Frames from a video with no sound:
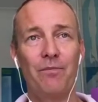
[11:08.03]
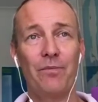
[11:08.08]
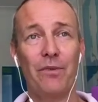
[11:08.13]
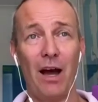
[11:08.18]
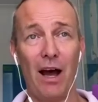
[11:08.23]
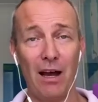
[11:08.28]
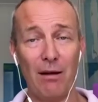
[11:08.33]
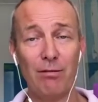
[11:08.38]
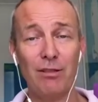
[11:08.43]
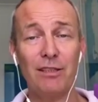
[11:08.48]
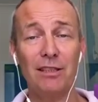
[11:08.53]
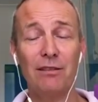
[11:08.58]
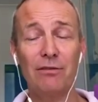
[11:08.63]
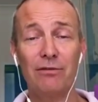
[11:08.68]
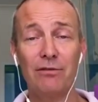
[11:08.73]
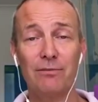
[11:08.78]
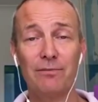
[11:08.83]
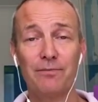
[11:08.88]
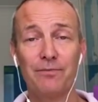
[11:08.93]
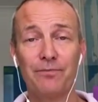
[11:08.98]
I believe
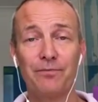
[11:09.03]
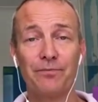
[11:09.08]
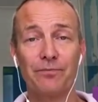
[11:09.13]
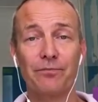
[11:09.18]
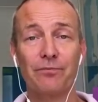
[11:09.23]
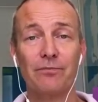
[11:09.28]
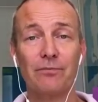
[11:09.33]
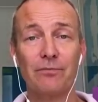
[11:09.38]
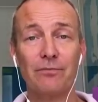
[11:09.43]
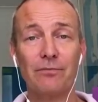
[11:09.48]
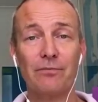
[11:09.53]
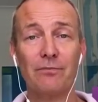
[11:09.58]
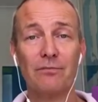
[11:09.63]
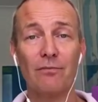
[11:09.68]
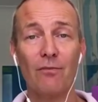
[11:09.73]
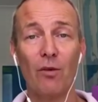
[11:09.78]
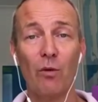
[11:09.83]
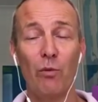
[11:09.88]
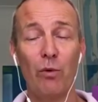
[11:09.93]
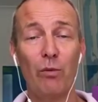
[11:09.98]

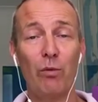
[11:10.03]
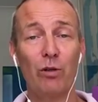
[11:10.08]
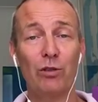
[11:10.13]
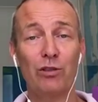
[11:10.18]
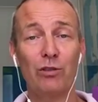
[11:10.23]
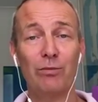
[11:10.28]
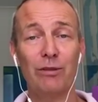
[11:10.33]
we want to